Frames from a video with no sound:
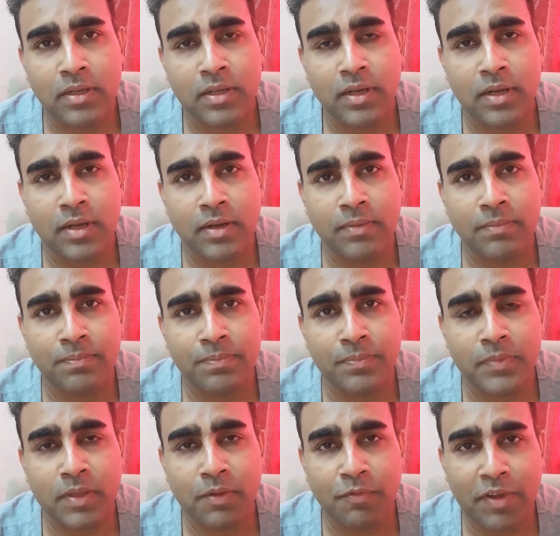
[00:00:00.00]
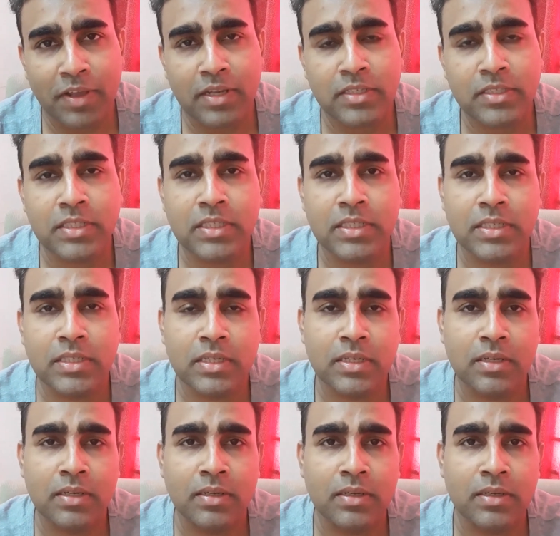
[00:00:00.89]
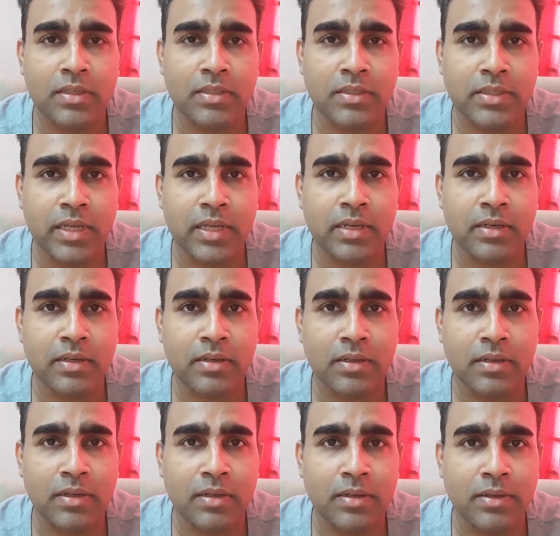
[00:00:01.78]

The fallacy is then